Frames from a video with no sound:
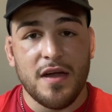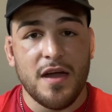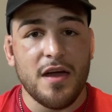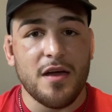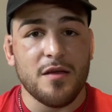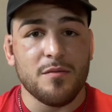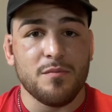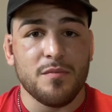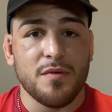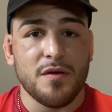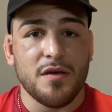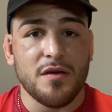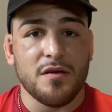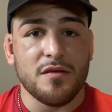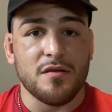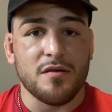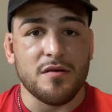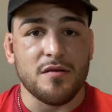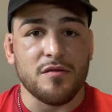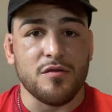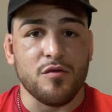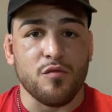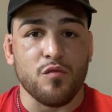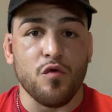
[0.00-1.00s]
can be,
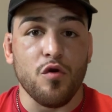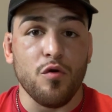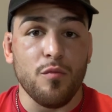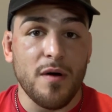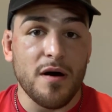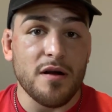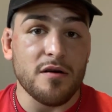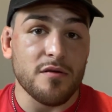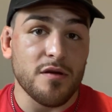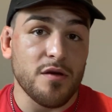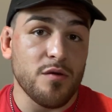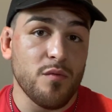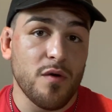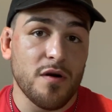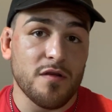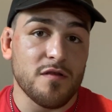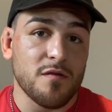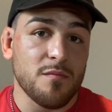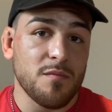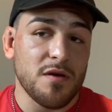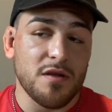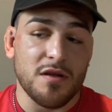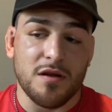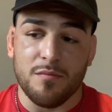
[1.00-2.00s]
the role model he wants
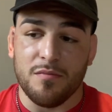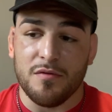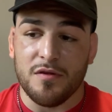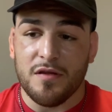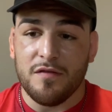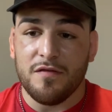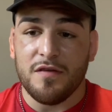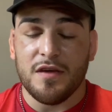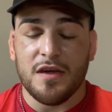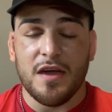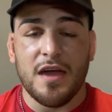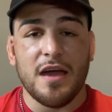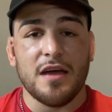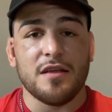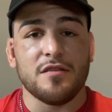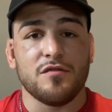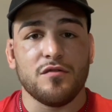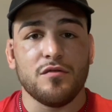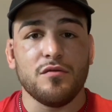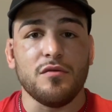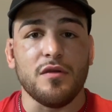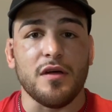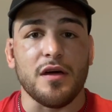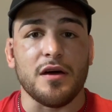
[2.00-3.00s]
to be, and I believe he can
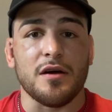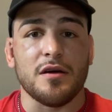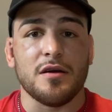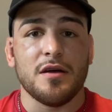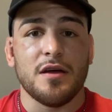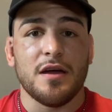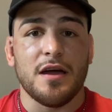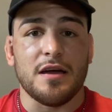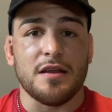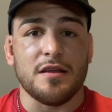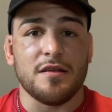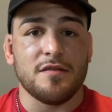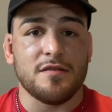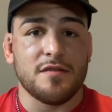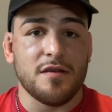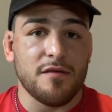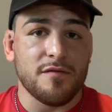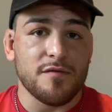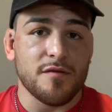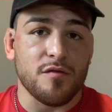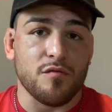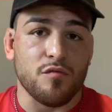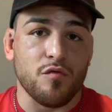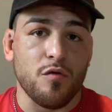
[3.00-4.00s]
do that. And he's
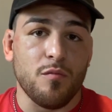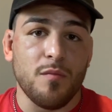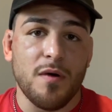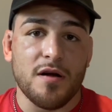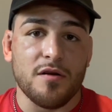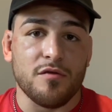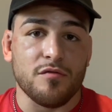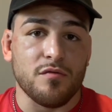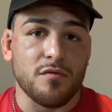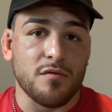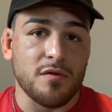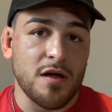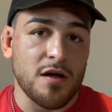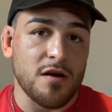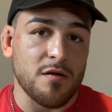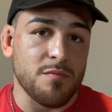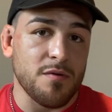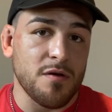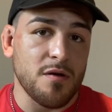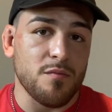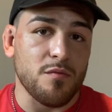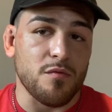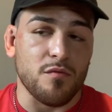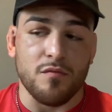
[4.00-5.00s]
definitely a role model to a lot of
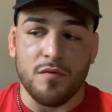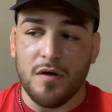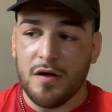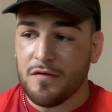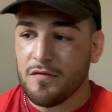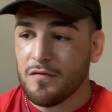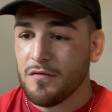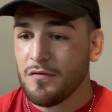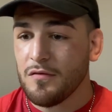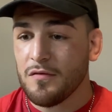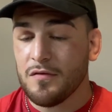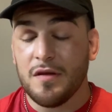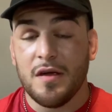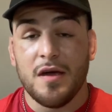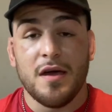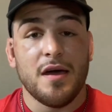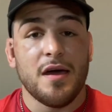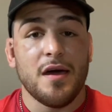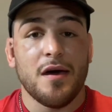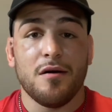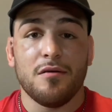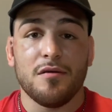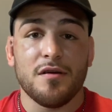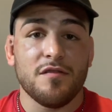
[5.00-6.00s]
people, wrestlers.
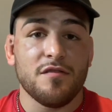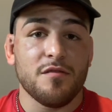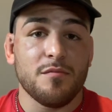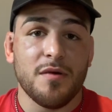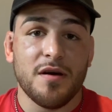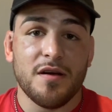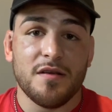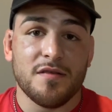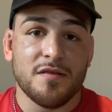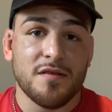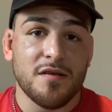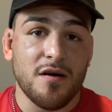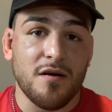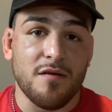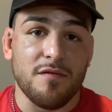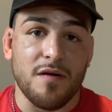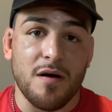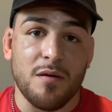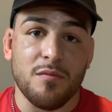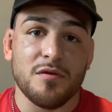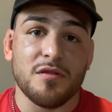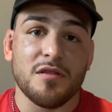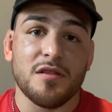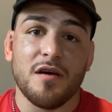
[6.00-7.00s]
Hell, even myself,
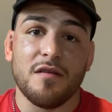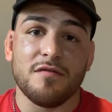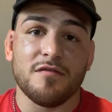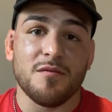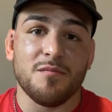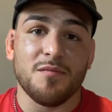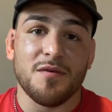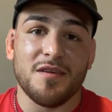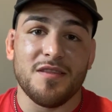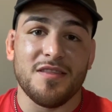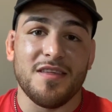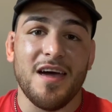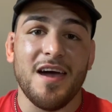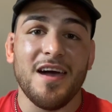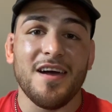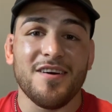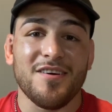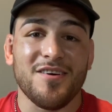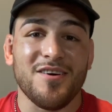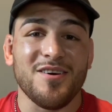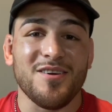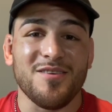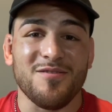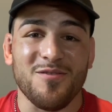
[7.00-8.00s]
I would love to be
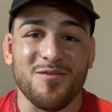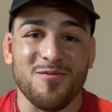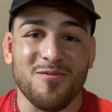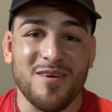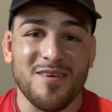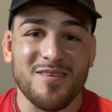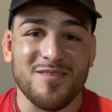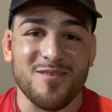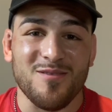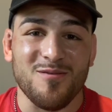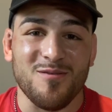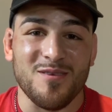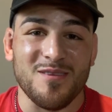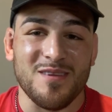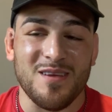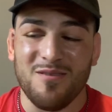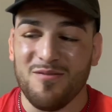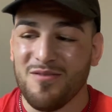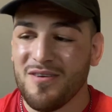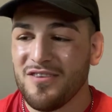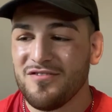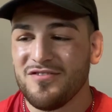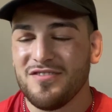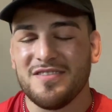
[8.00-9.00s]
that good of a wrestler one day
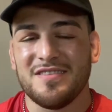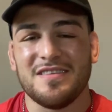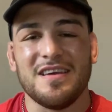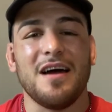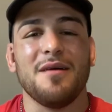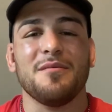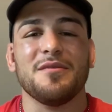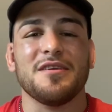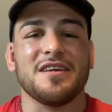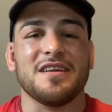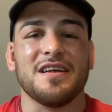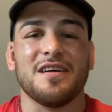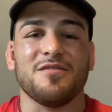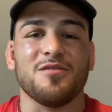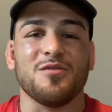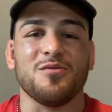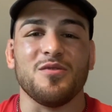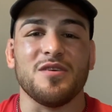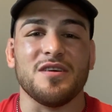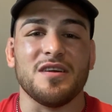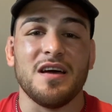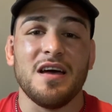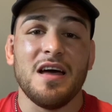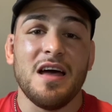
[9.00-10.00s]
where I just dominate
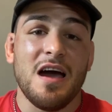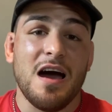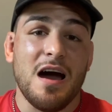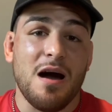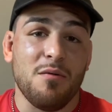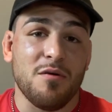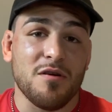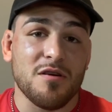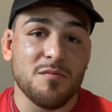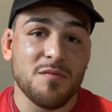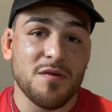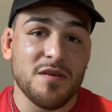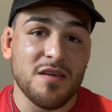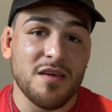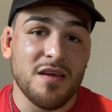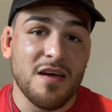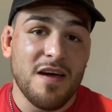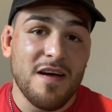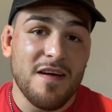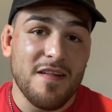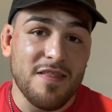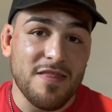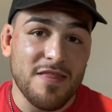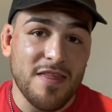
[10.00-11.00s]
everyone. I want to be
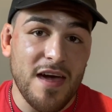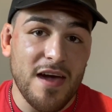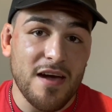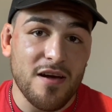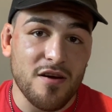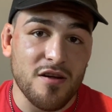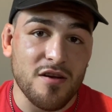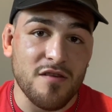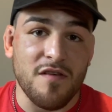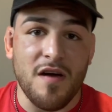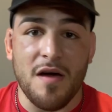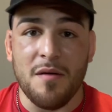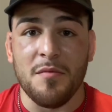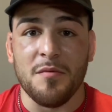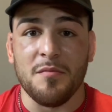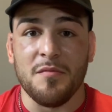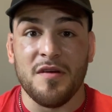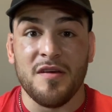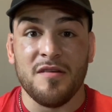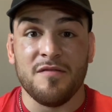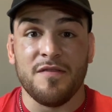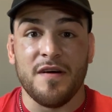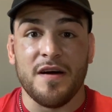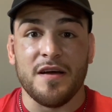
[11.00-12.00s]
that good of an
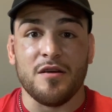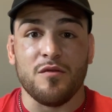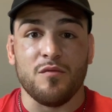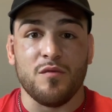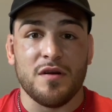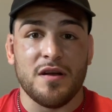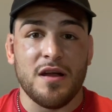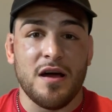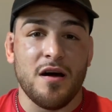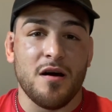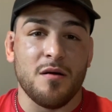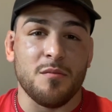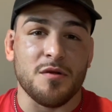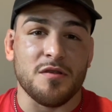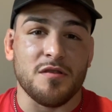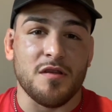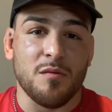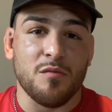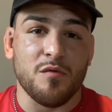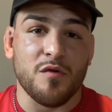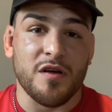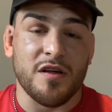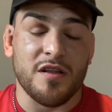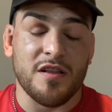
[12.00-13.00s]
MMA fighter where now I'm a
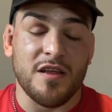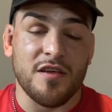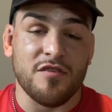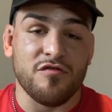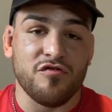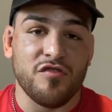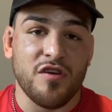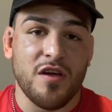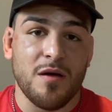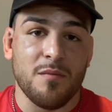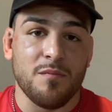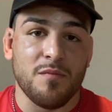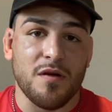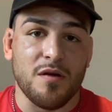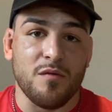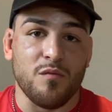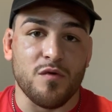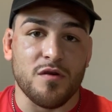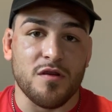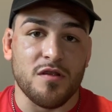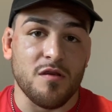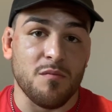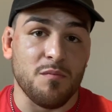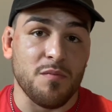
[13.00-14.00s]
double-A class champ in
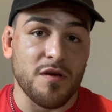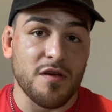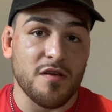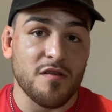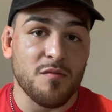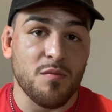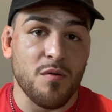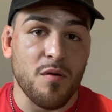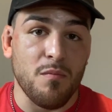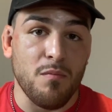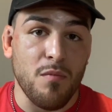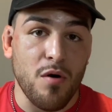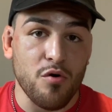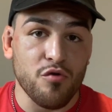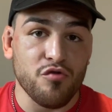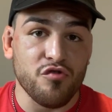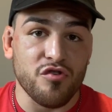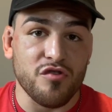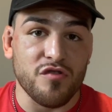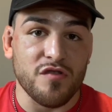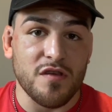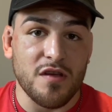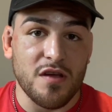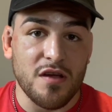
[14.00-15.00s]
one of the biggest
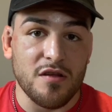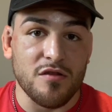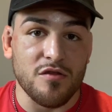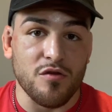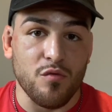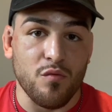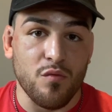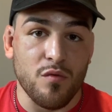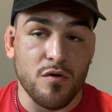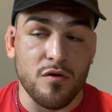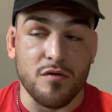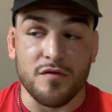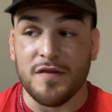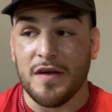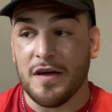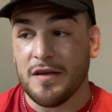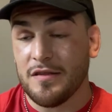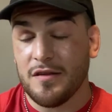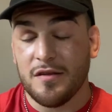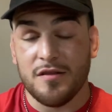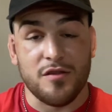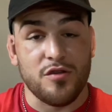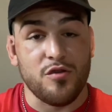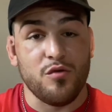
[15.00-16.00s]
promotions in the world.
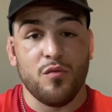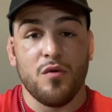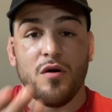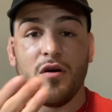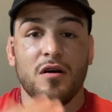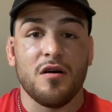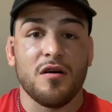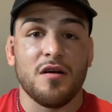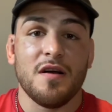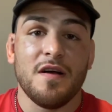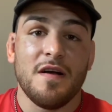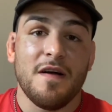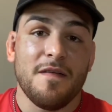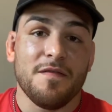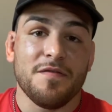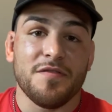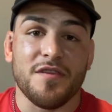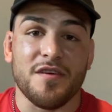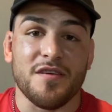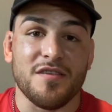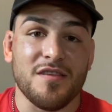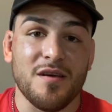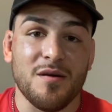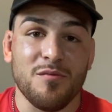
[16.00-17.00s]
Technically, you are
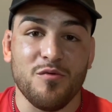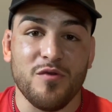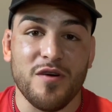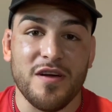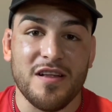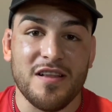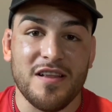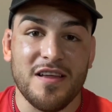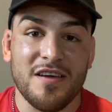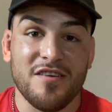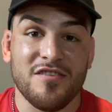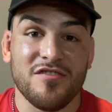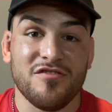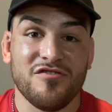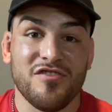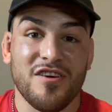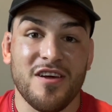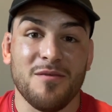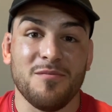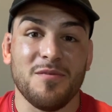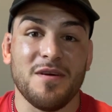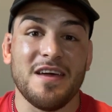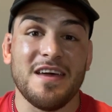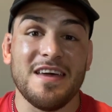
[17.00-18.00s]
the double-A class
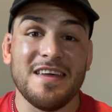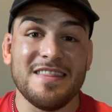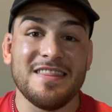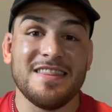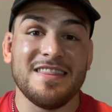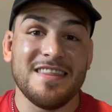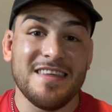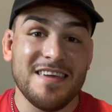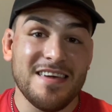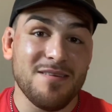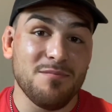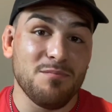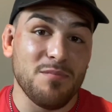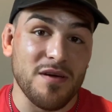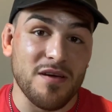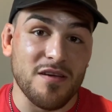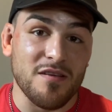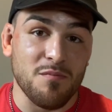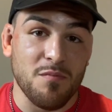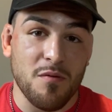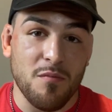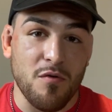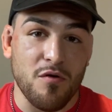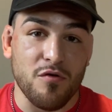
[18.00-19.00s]
champ in the
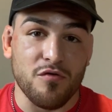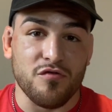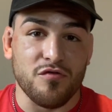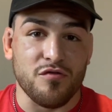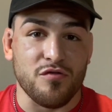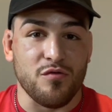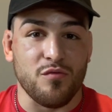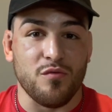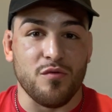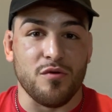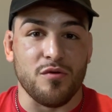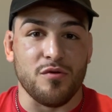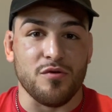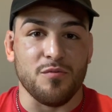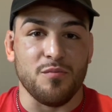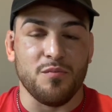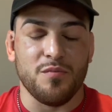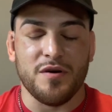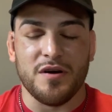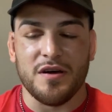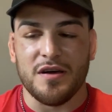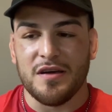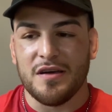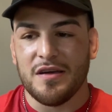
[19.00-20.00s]
biggest promotion in the world.
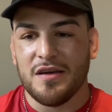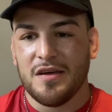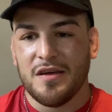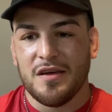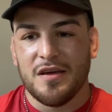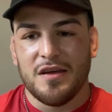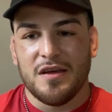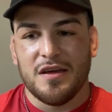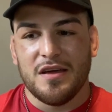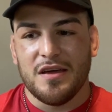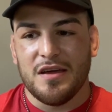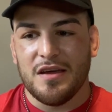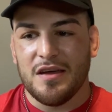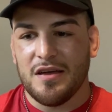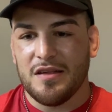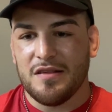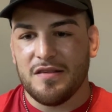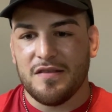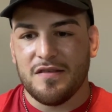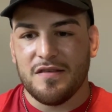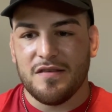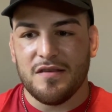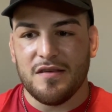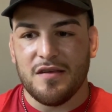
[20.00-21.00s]
But
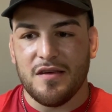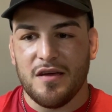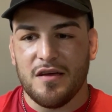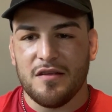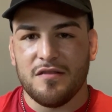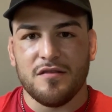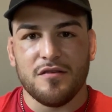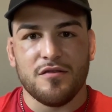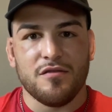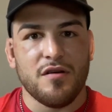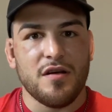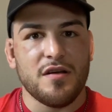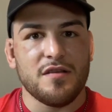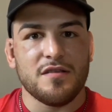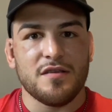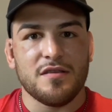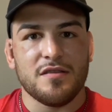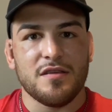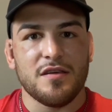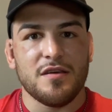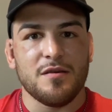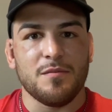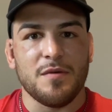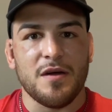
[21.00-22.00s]
it's a crazy
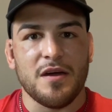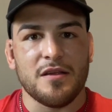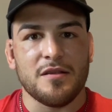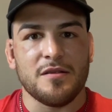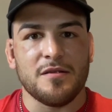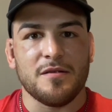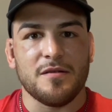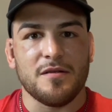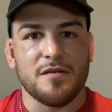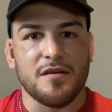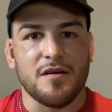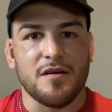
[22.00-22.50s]
thing, man.